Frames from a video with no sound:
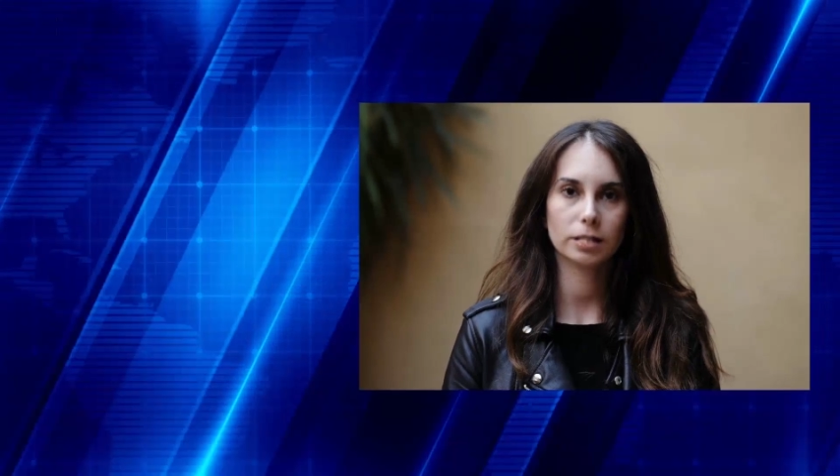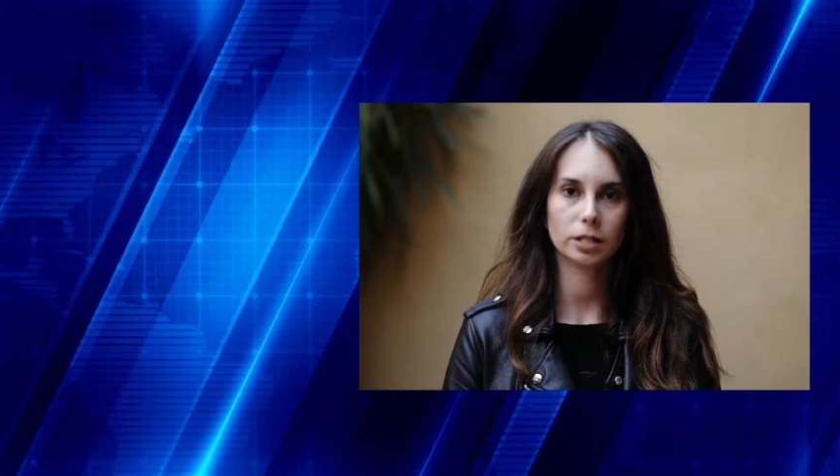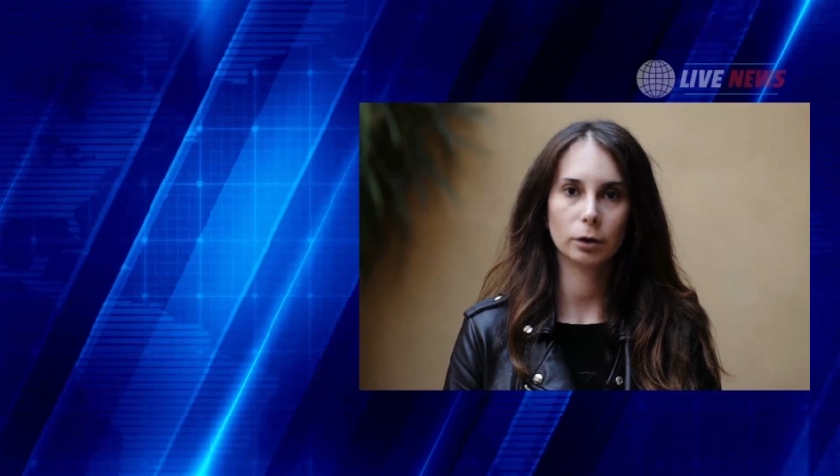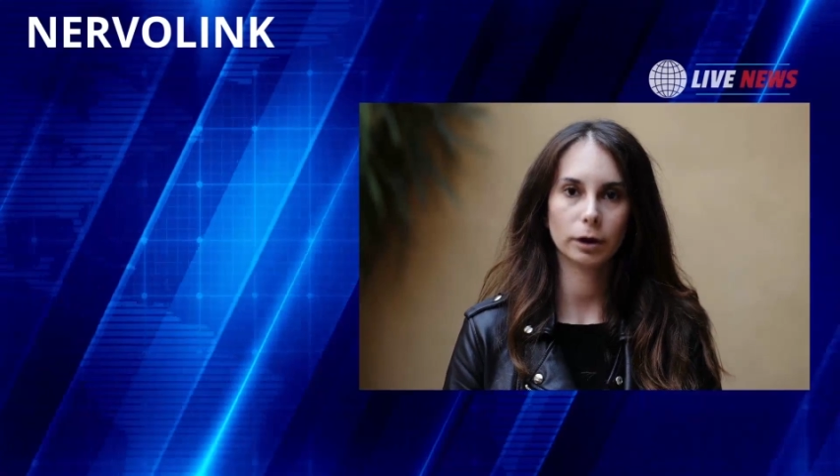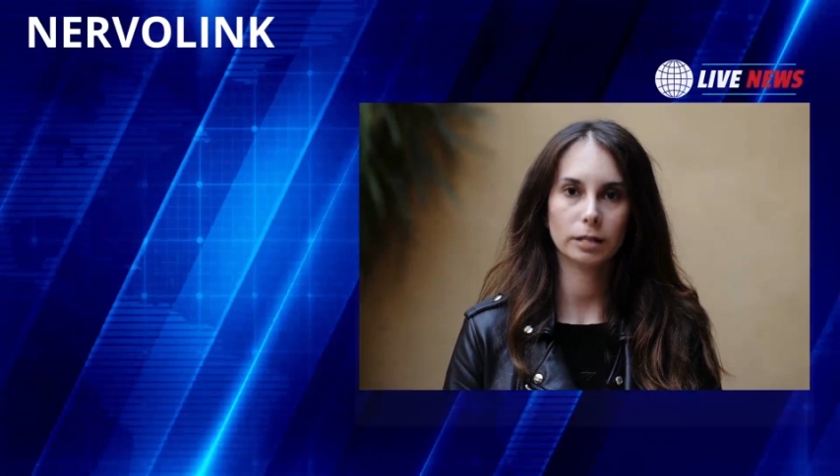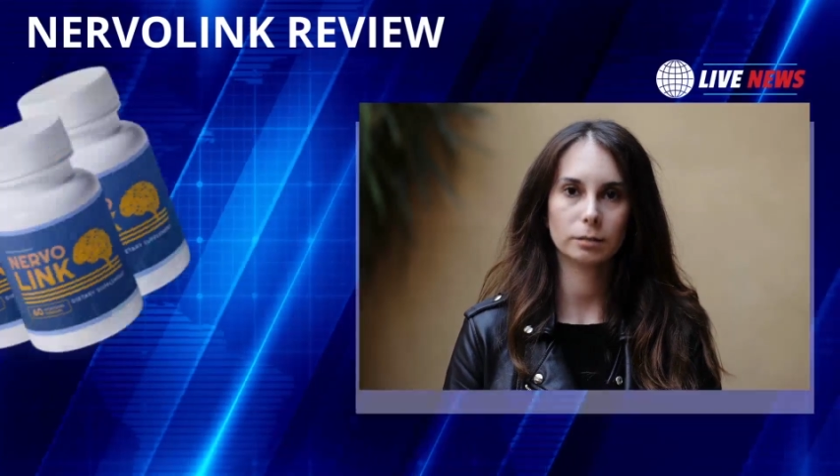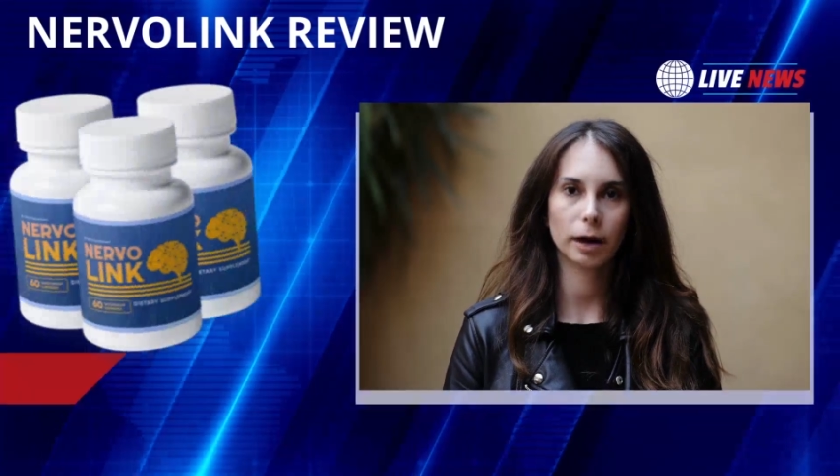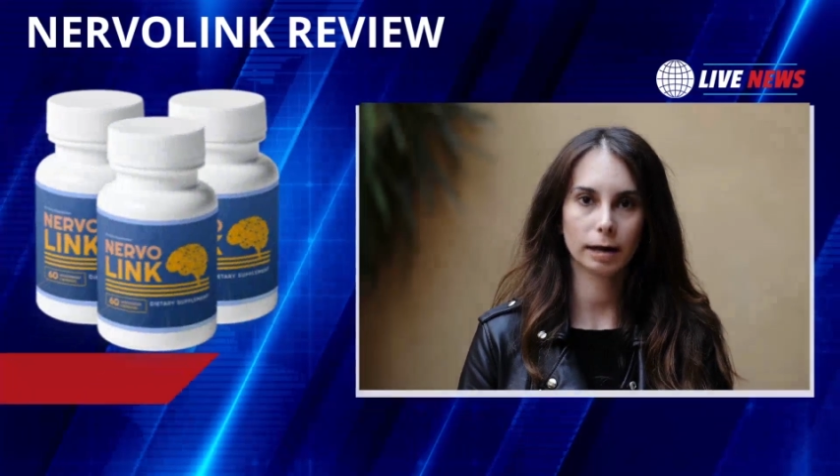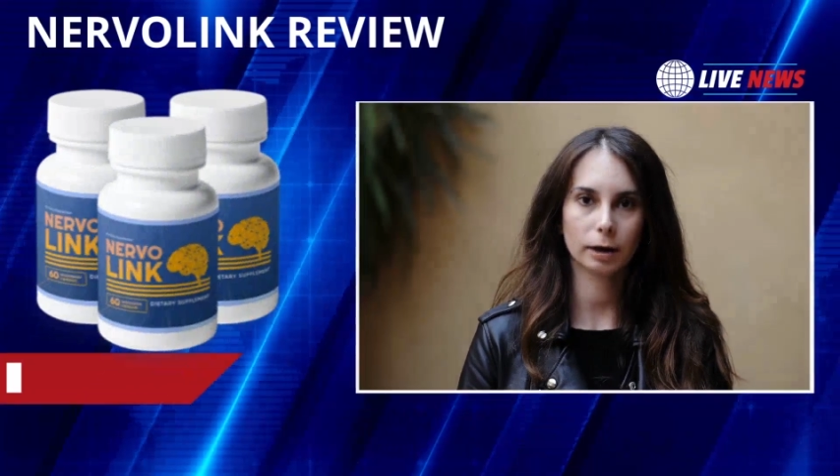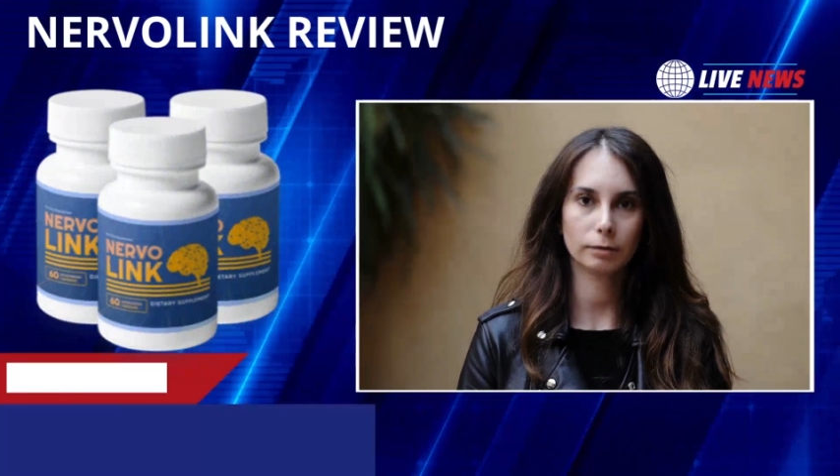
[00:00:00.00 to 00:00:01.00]
serious
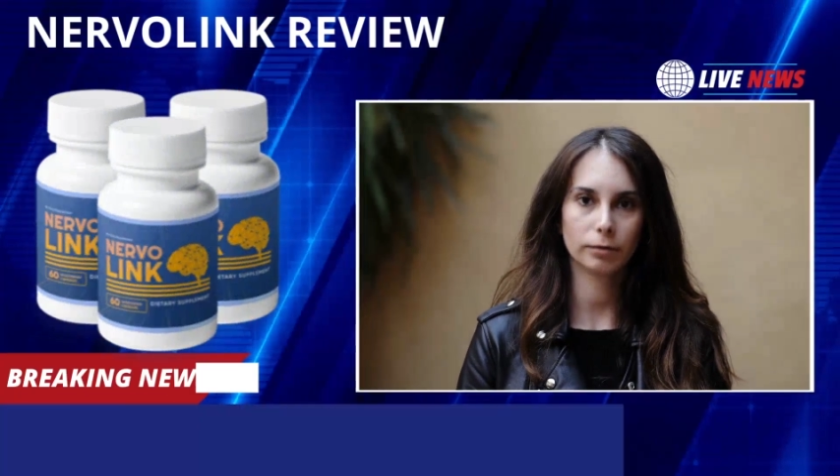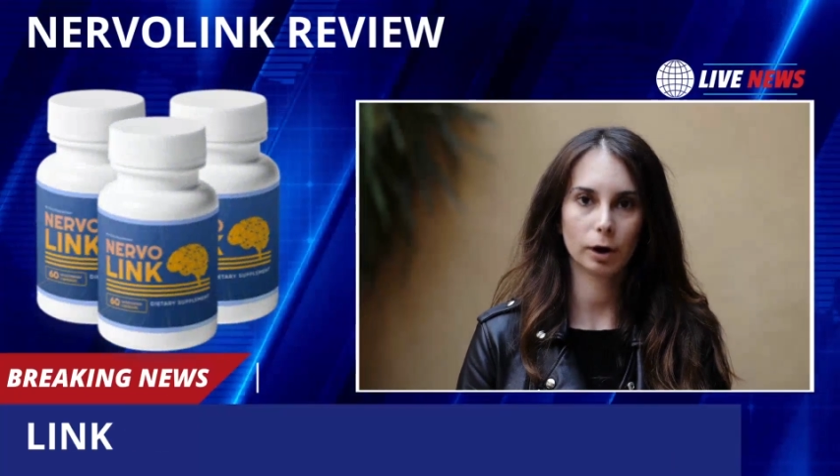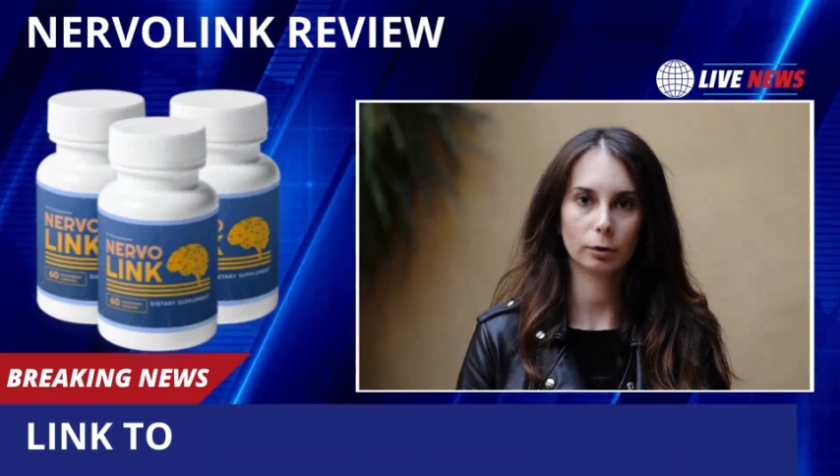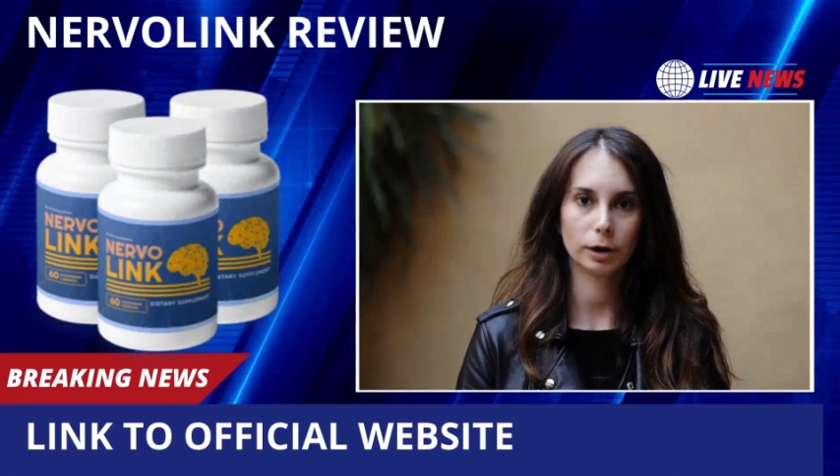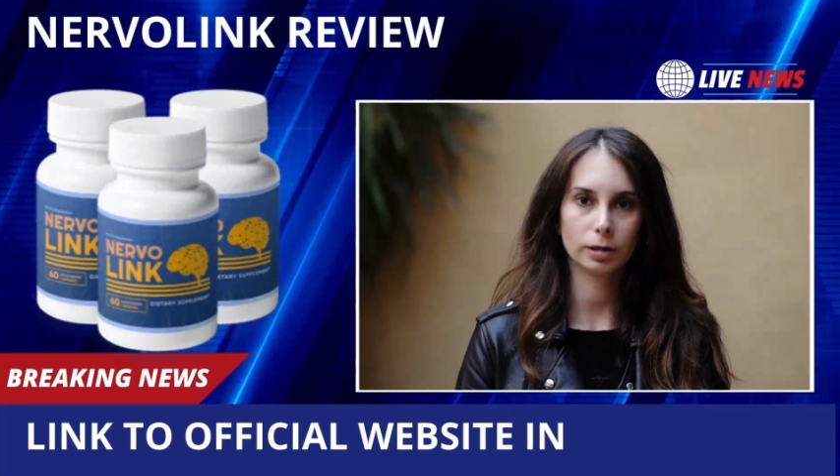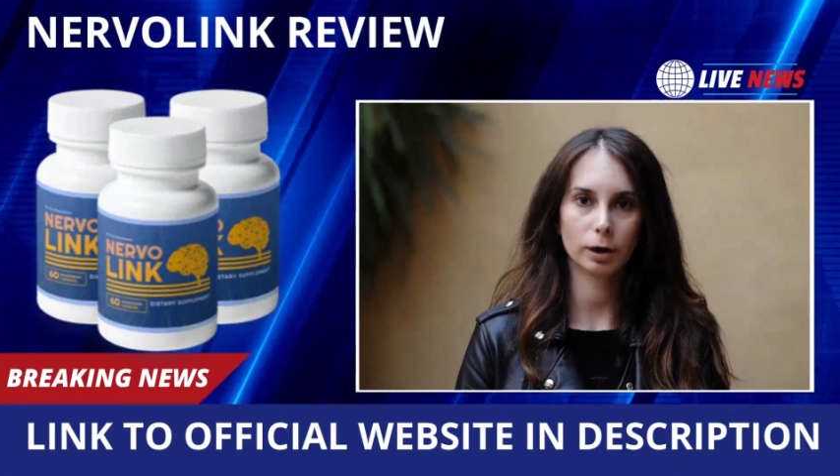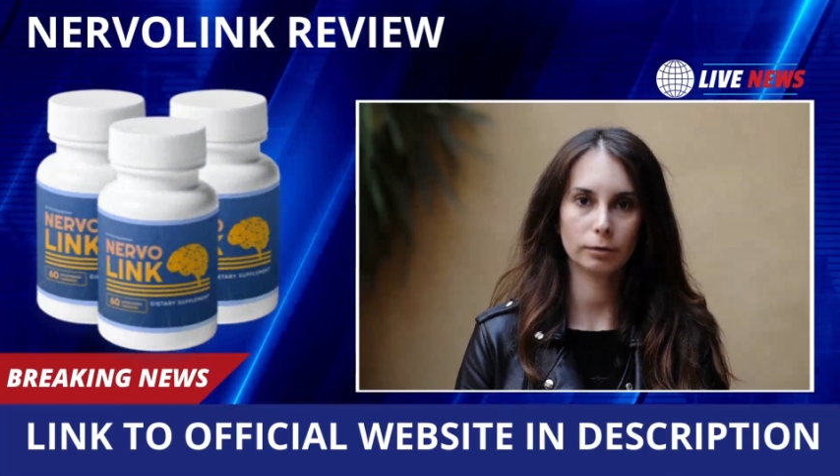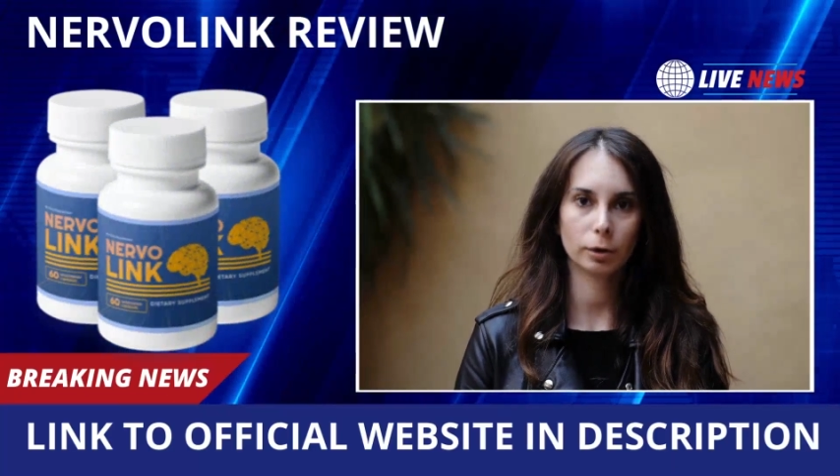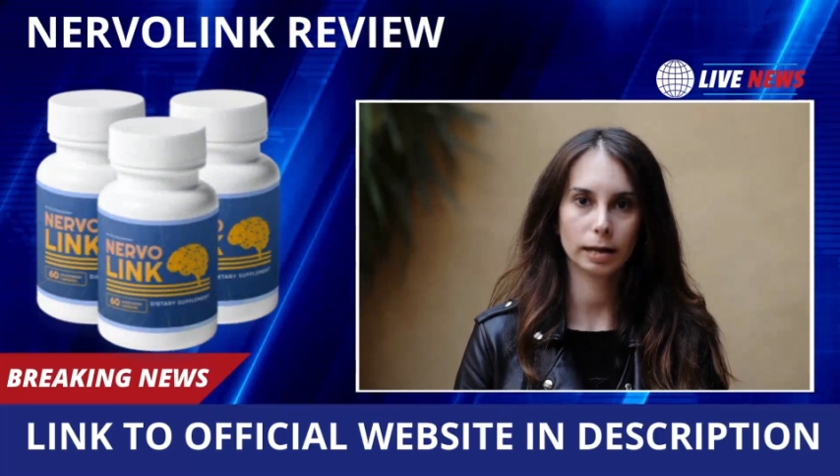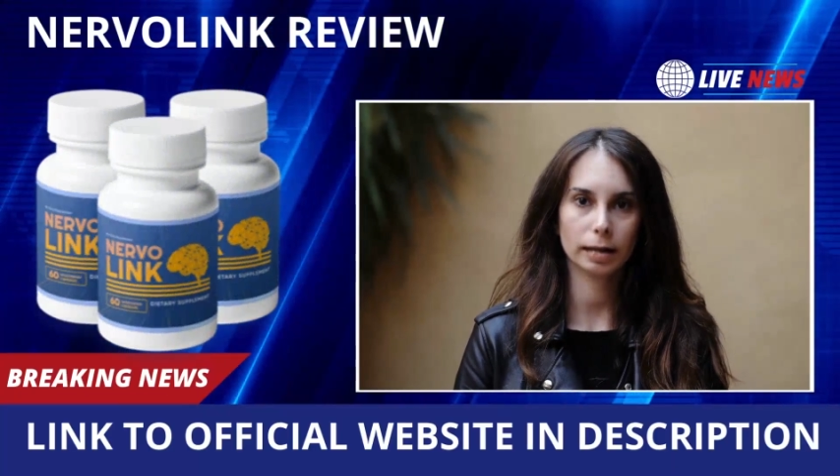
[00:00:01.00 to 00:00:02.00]
manner, following
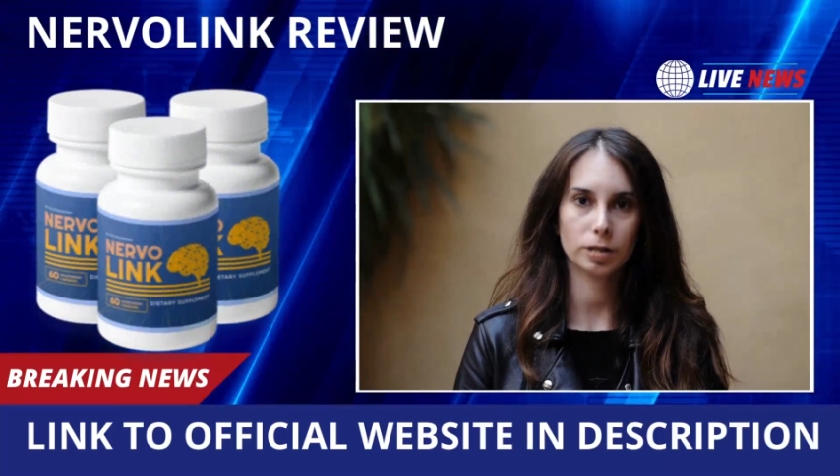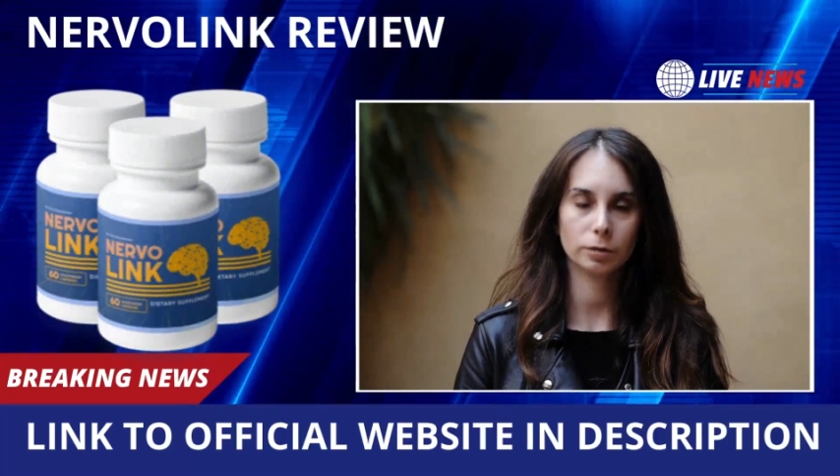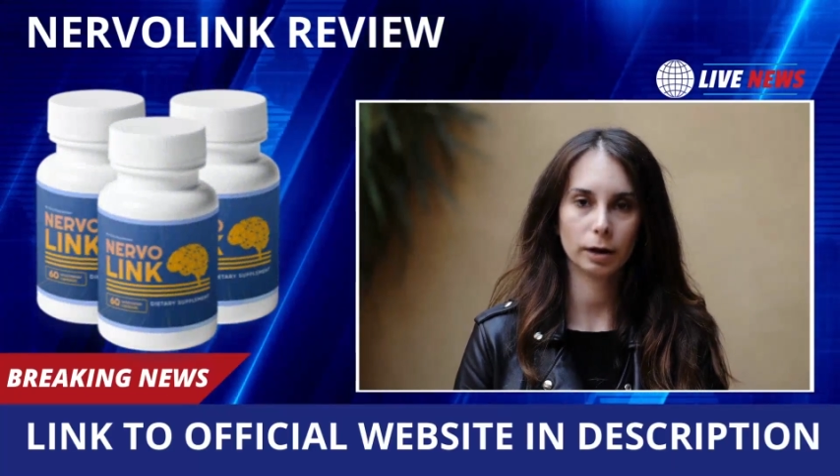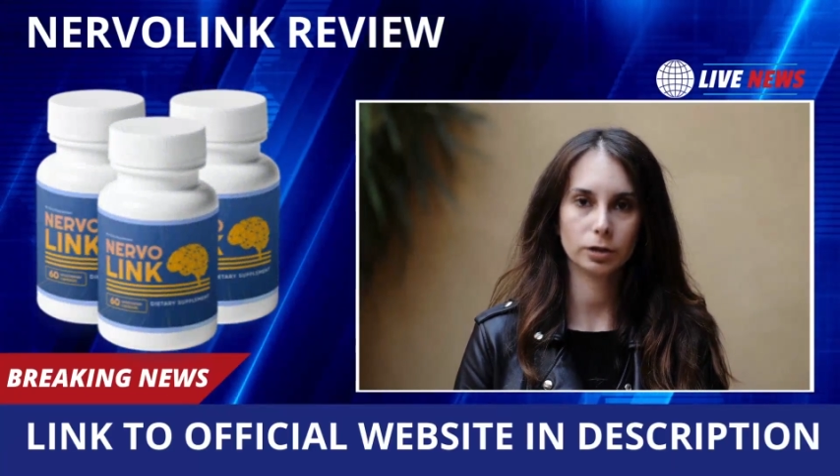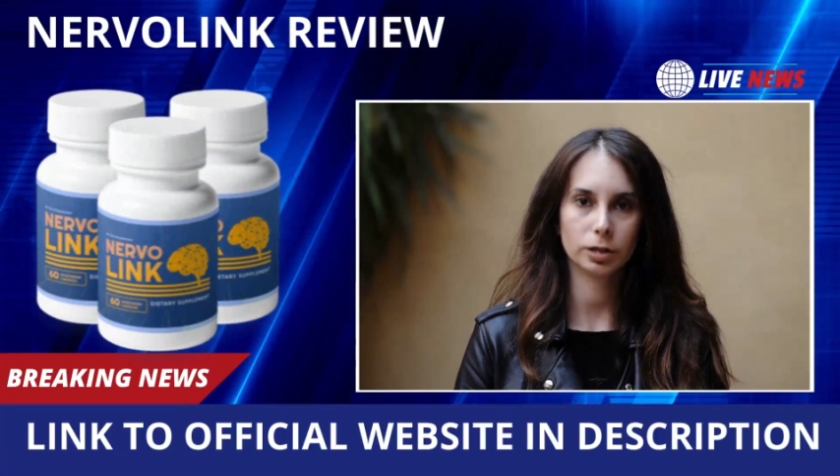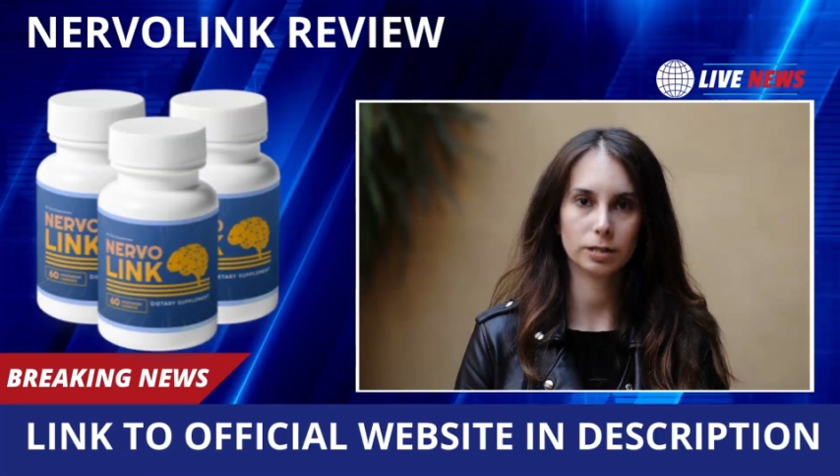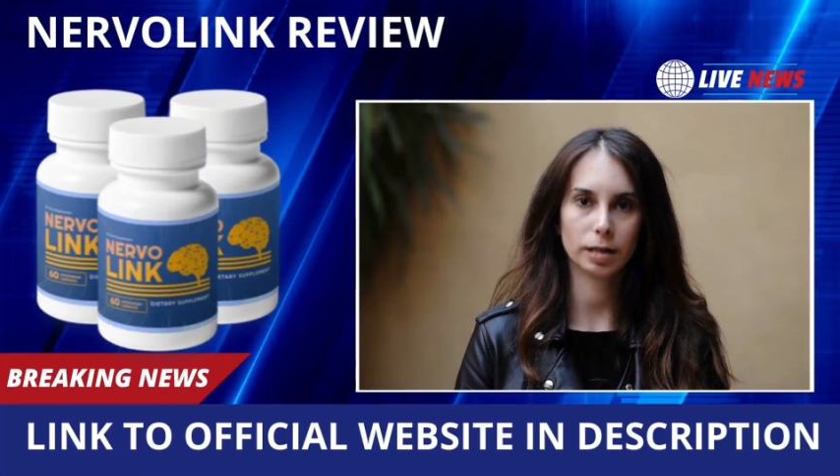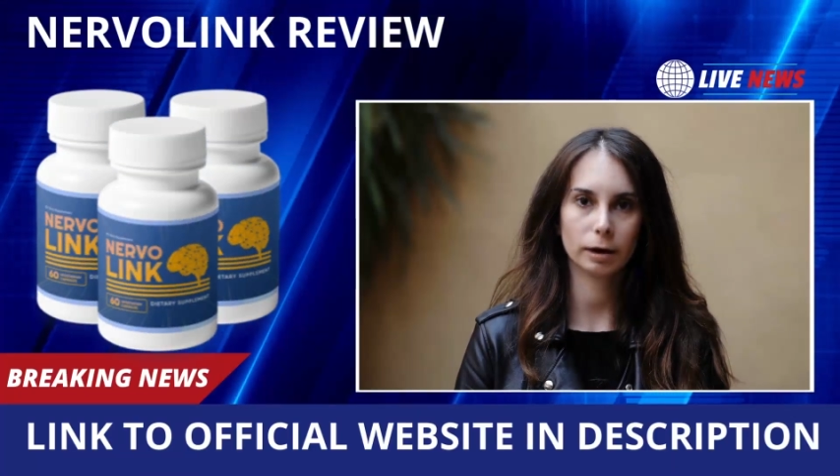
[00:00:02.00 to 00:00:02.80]
NervoLink instructions